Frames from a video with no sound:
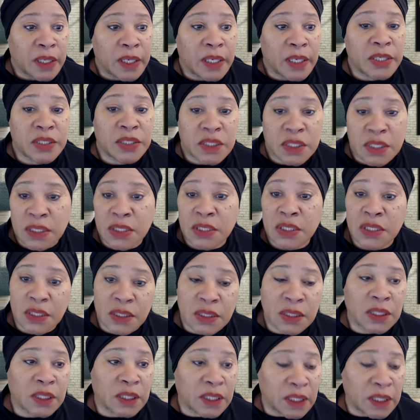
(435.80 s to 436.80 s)
And she's
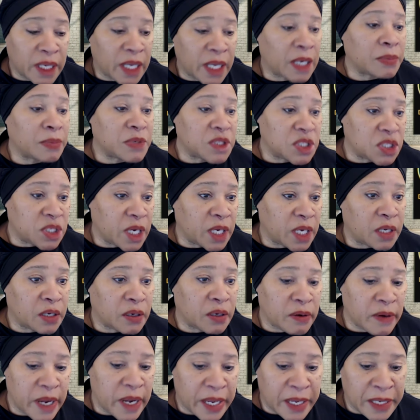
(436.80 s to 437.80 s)
just looking at him and shaking
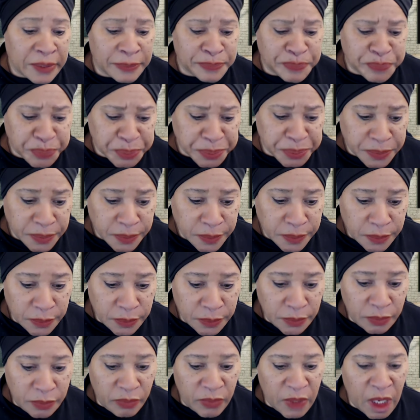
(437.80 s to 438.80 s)
her head.
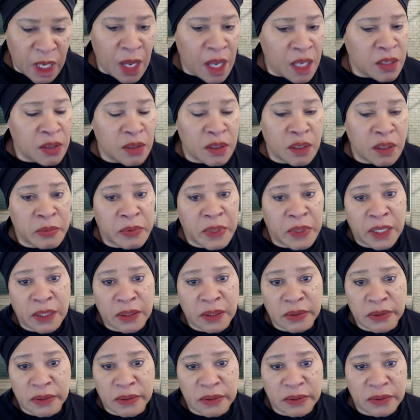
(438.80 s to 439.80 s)
And uh, you know
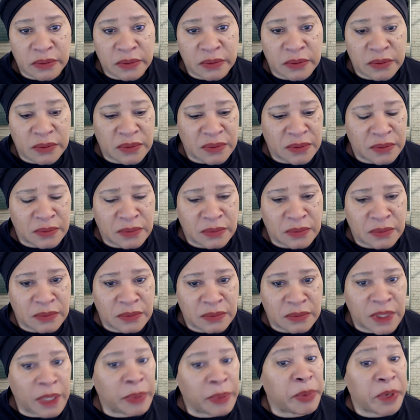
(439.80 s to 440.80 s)
what?
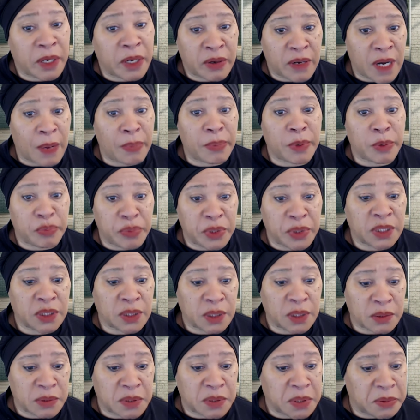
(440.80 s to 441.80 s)
They better not be putting
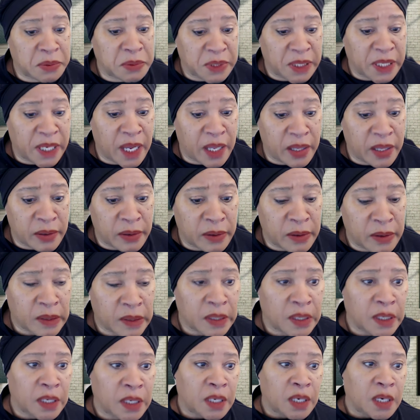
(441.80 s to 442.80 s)
those two together.
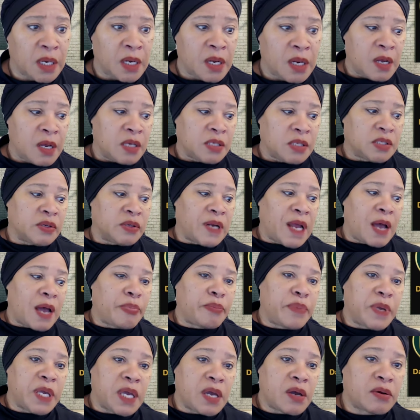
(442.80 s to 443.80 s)
So now
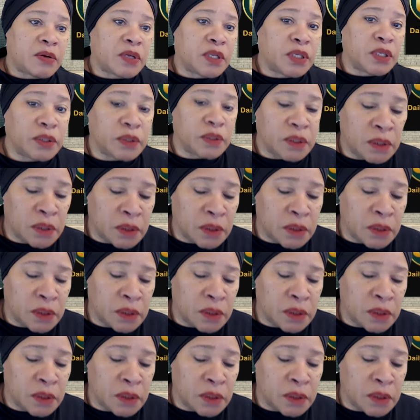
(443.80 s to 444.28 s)
BLQ,